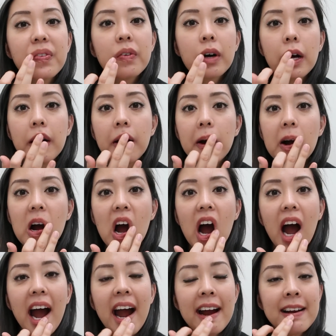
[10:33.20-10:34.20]
But
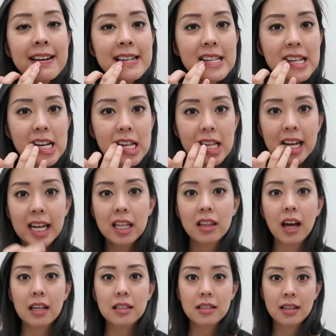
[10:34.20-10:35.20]
I really like
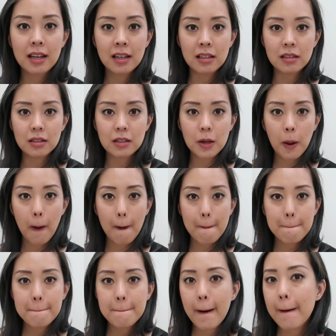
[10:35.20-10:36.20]
that tint.
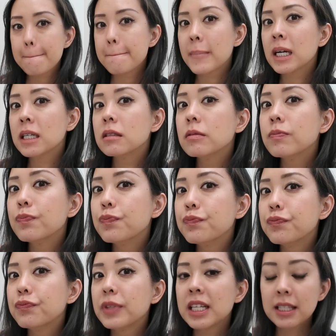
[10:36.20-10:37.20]

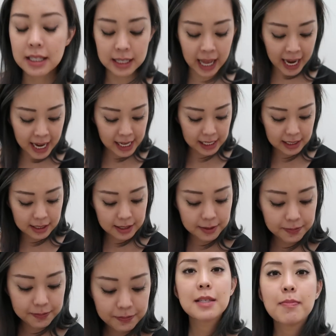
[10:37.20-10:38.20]
That's nice.
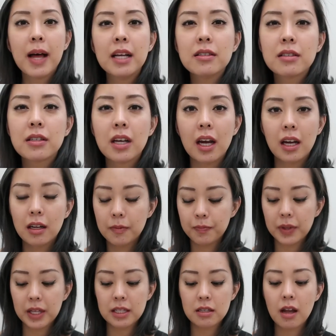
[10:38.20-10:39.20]
It smells good.
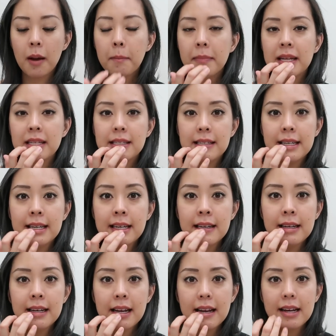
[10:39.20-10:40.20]
It's not
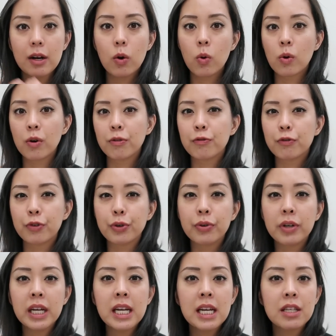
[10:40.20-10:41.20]
minty or
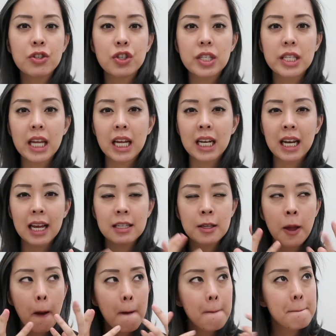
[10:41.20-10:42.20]
fruity. It's just like a
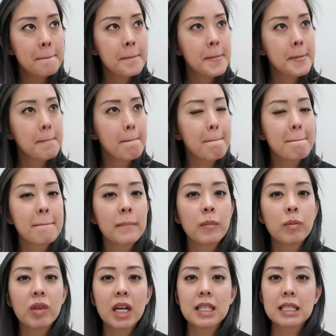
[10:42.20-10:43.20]
nice
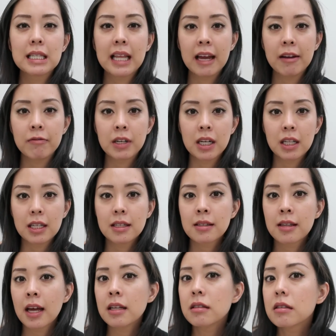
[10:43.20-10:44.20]
slight vanilla
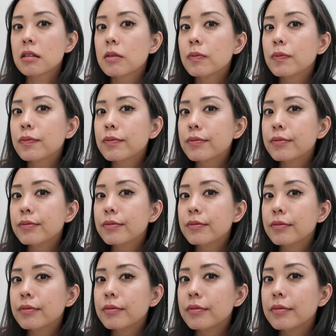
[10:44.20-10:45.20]
scent.
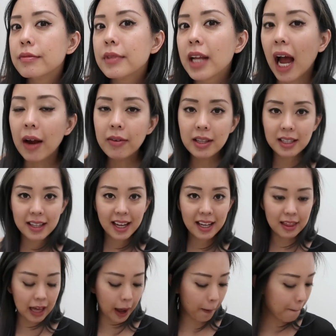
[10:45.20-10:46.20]
I really
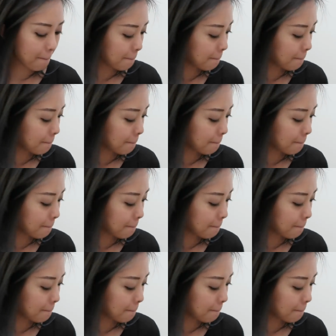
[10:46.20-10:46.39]
like that.